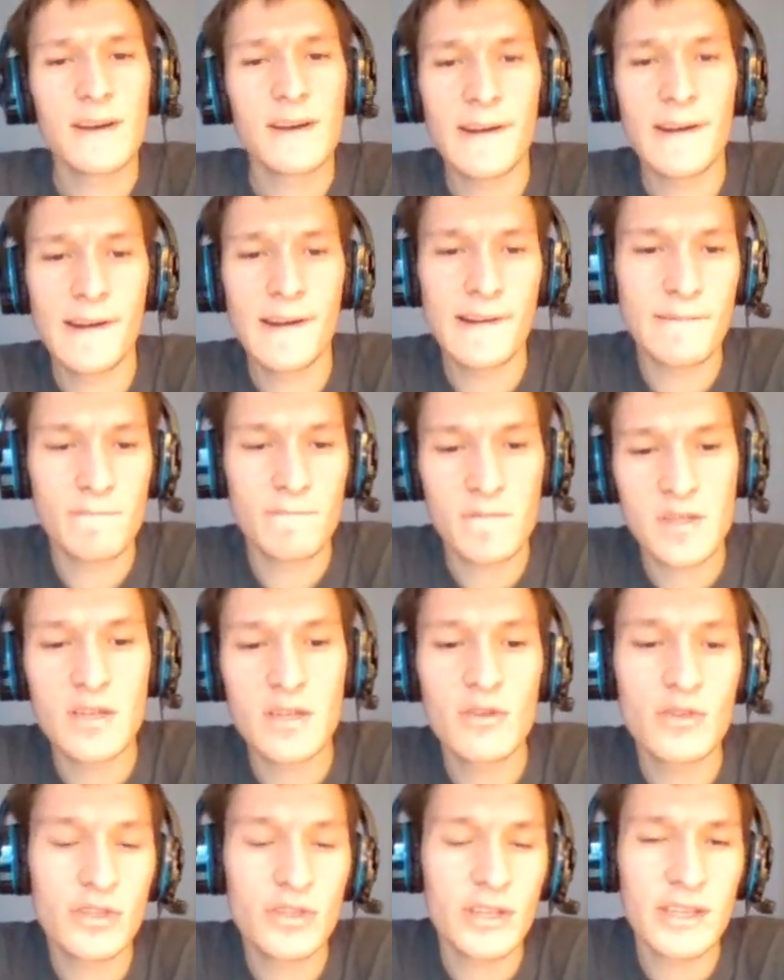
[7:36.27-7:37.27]

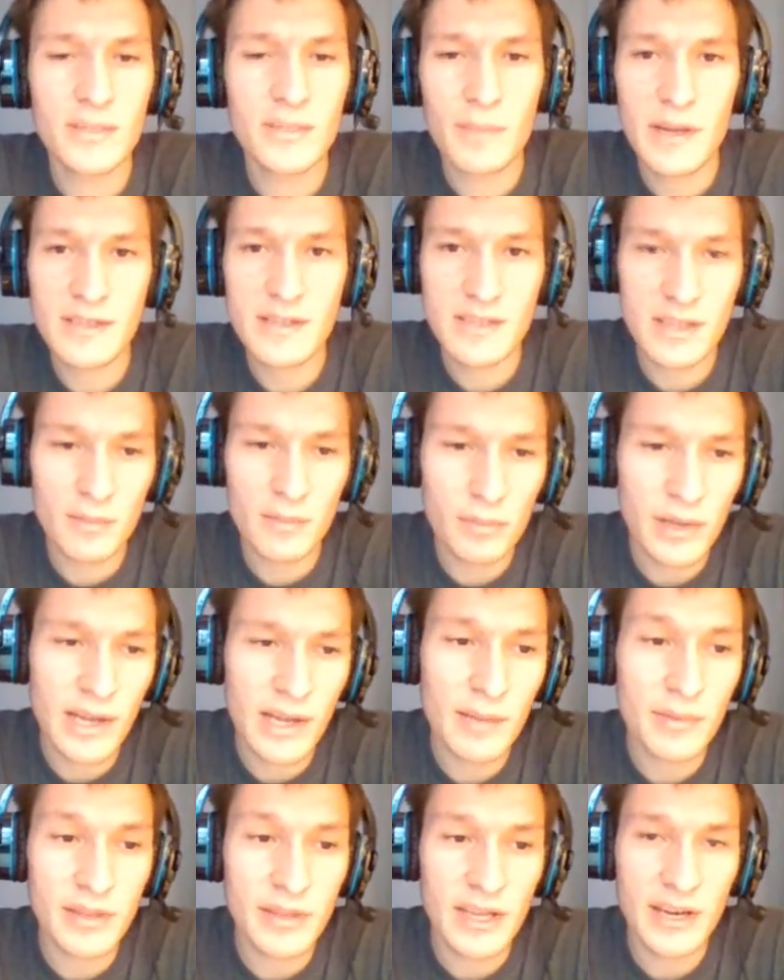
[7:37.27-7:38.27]
Usually it depends on the play,
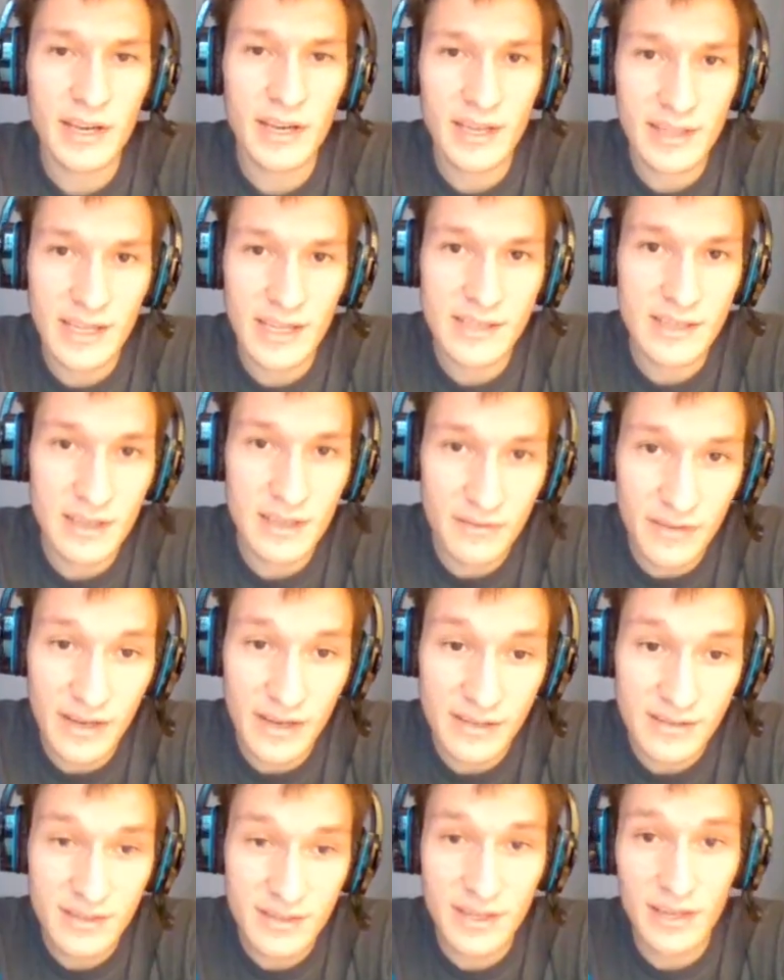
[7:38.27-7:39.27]
but then again, that's an
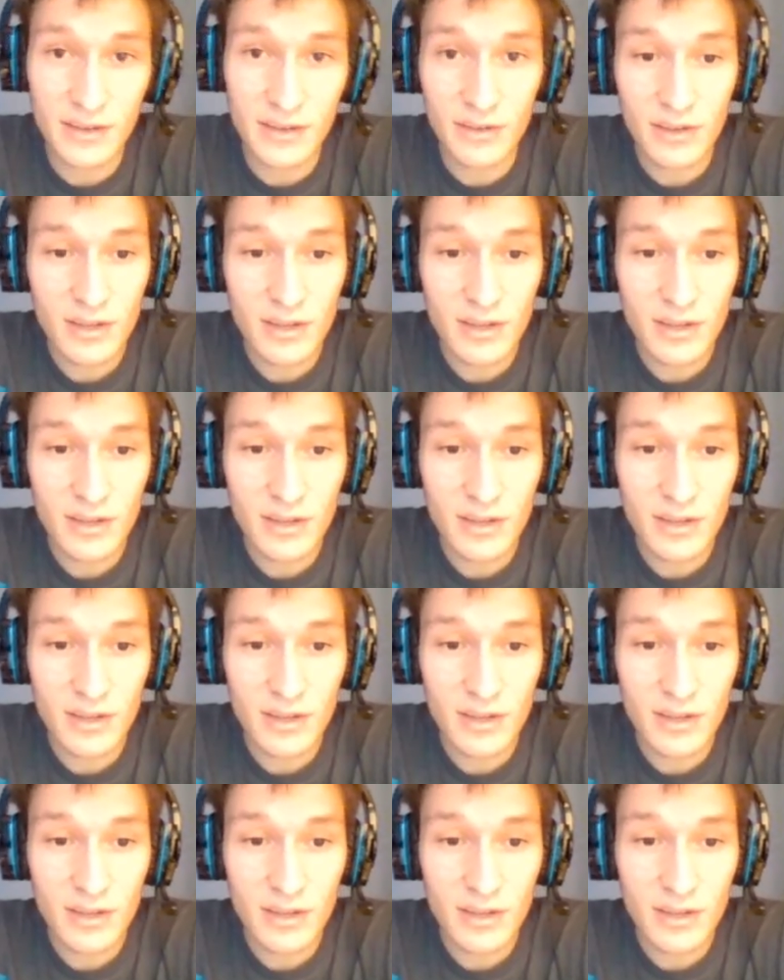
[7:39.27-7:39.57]
advanced skill.